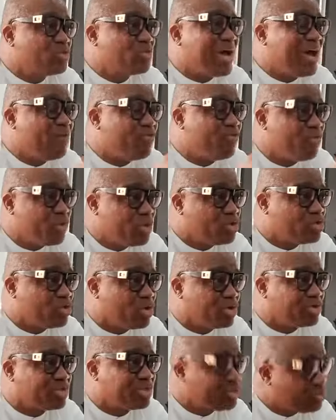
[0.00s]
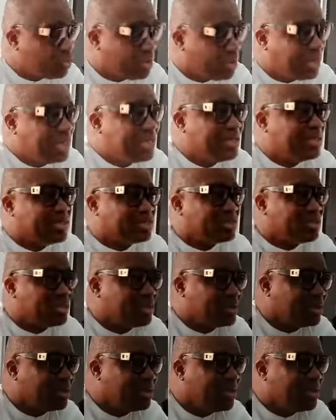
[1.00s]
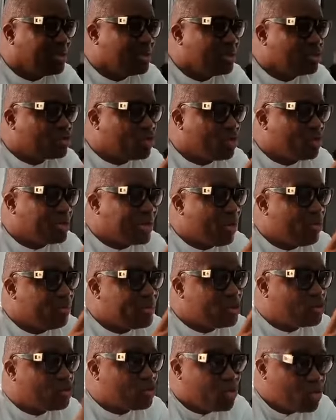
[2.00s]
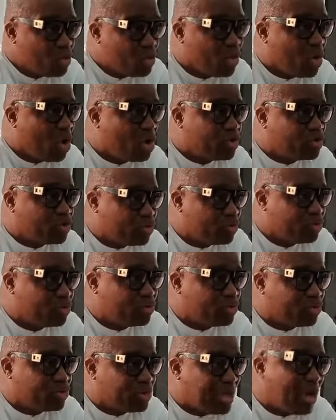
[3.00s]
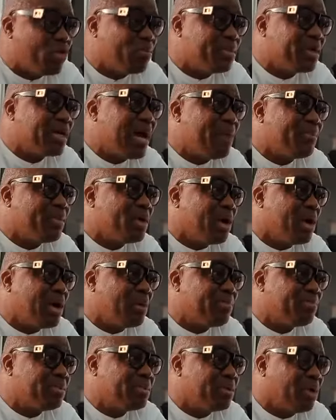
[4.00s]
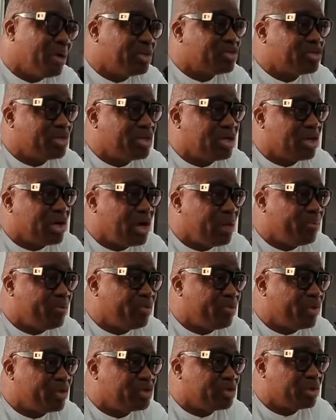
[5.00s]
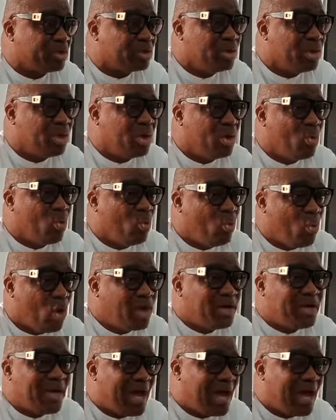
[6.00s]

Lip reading: to have resources to clean the city. So there will be 2 lawsuits that will be coming up on the city corporation. What they